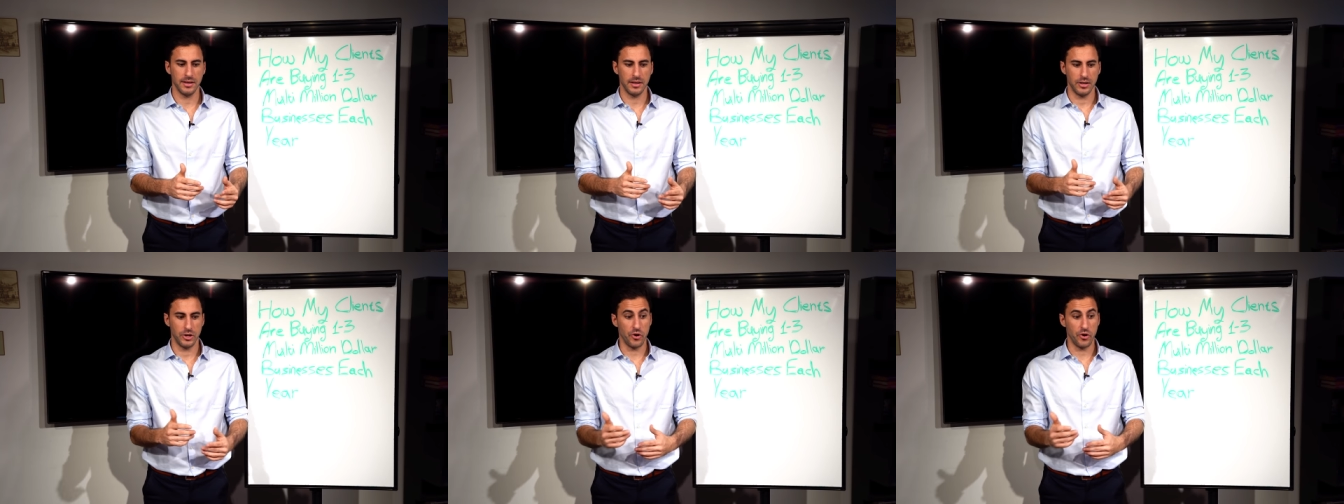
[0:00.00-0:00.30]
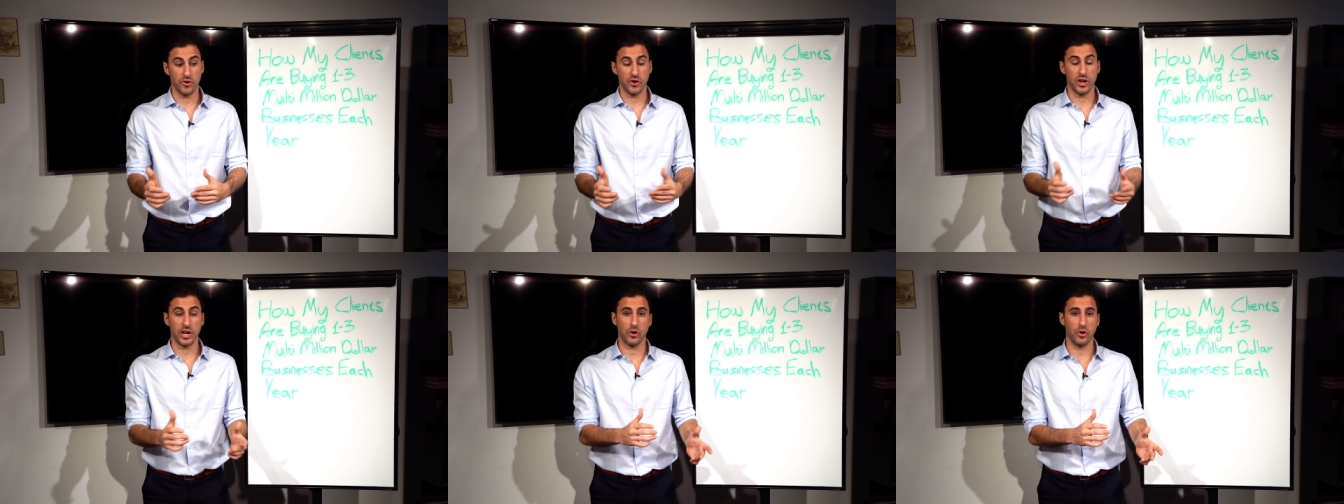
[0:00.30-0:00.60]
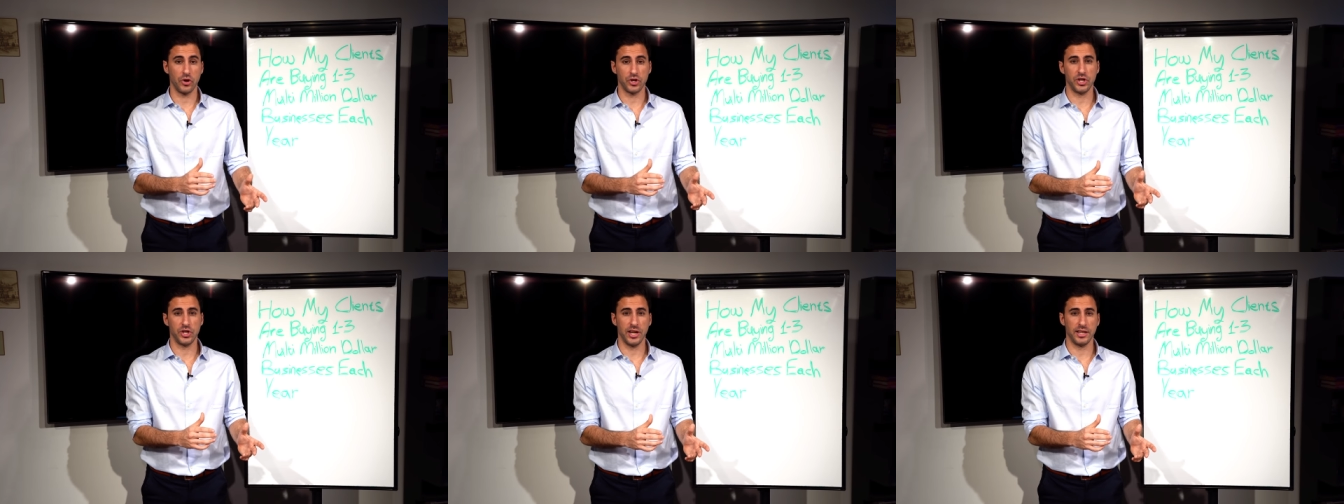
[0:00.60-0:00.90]
You can
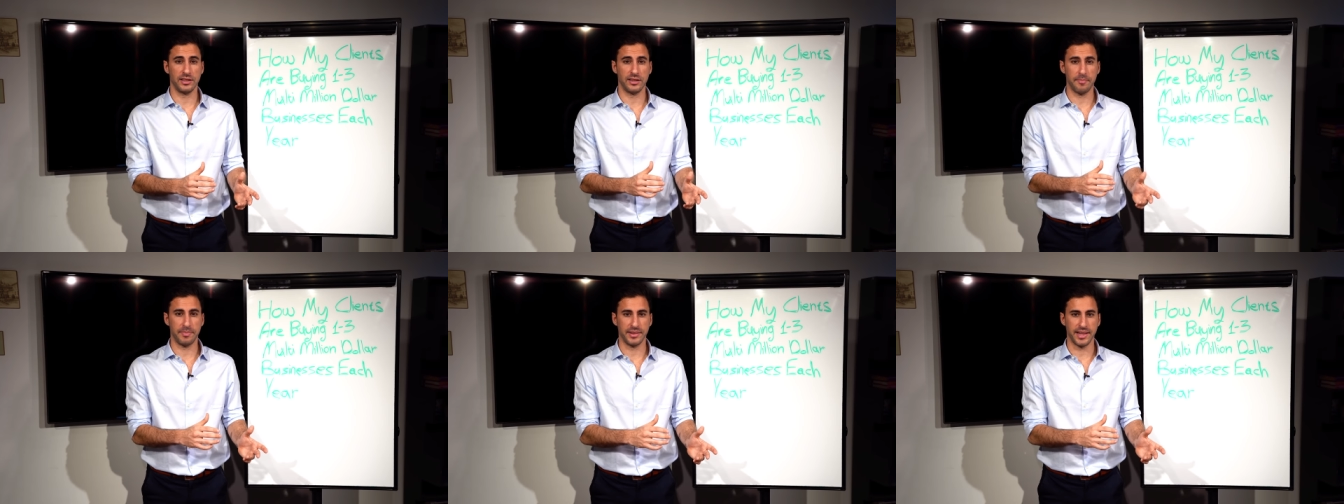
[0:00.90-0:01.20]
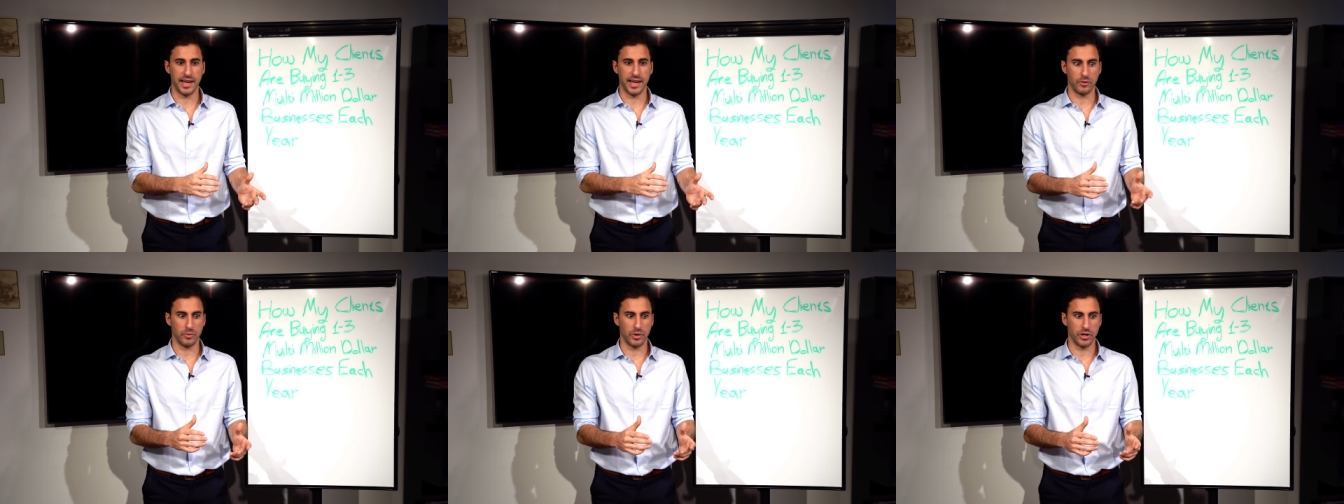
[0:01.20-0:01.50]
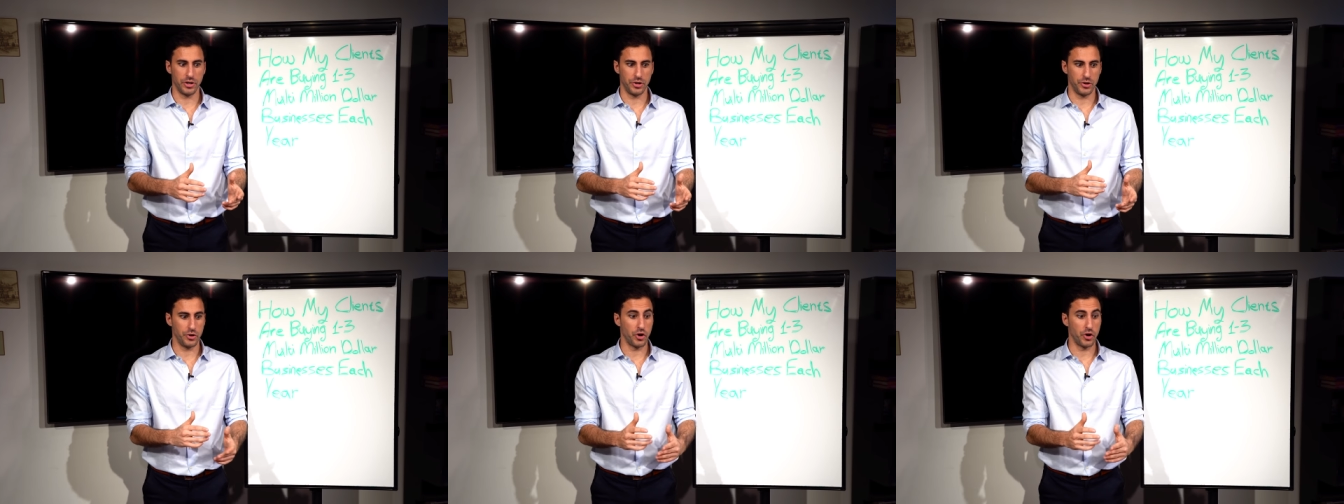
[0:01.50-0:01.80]
negotiate a plan
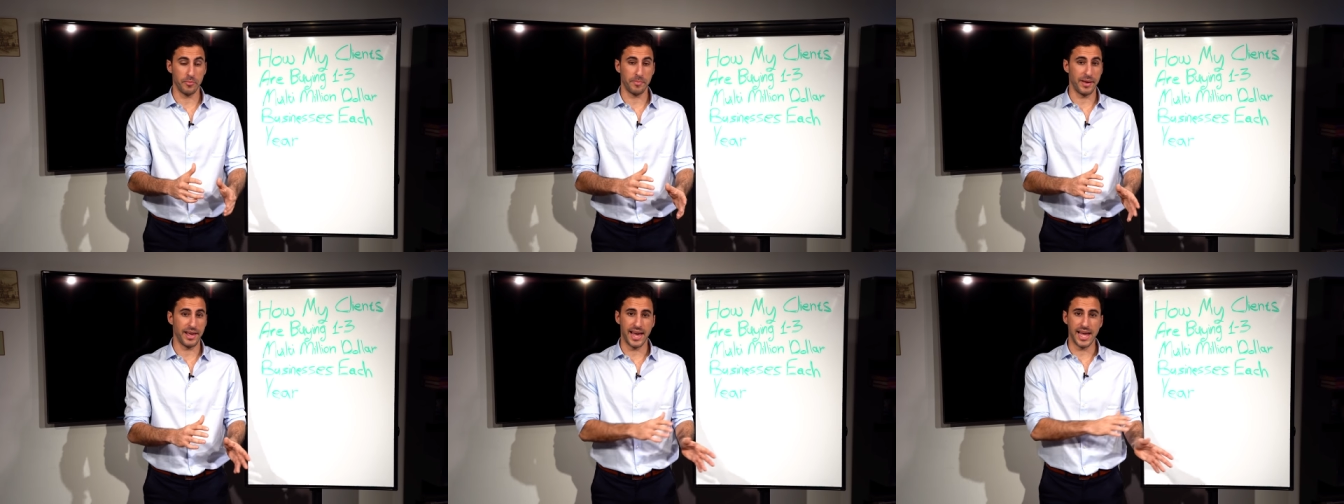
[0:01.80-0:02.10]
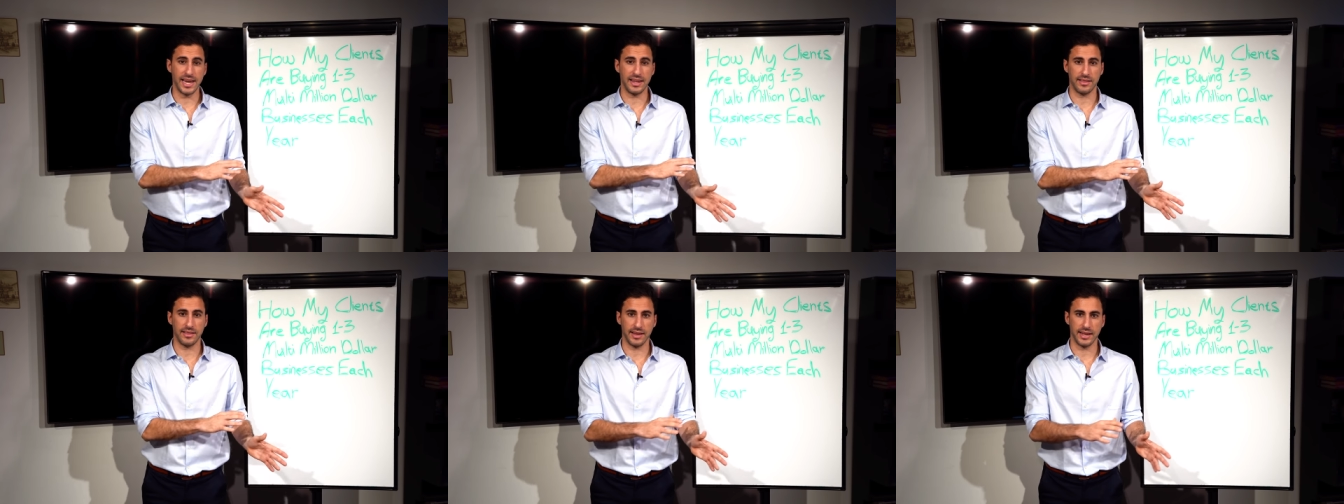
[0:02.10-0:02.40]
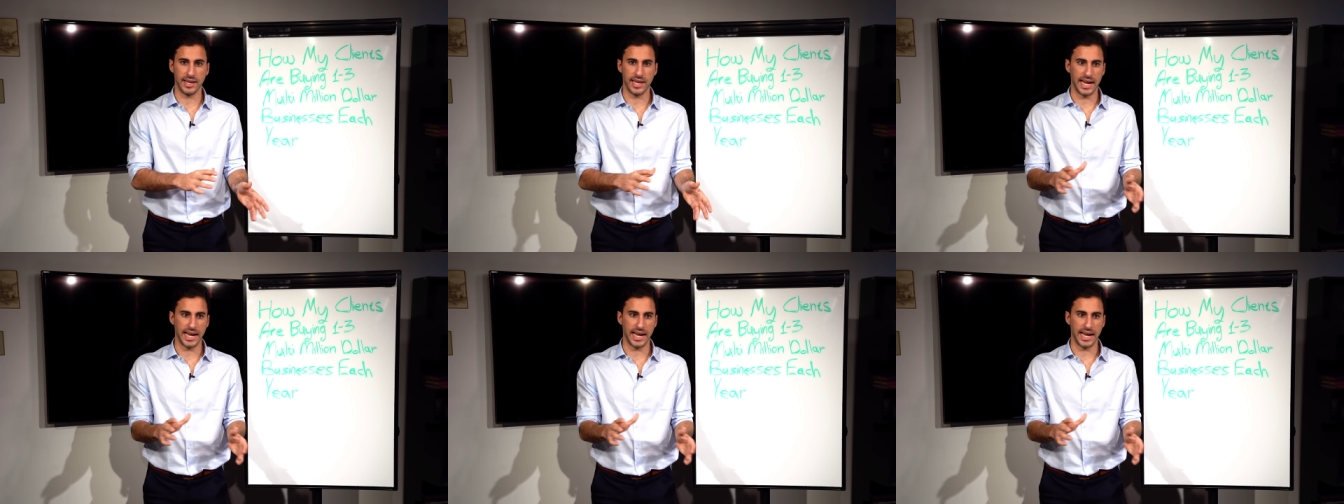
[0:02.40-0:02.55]
where you don't pay anything.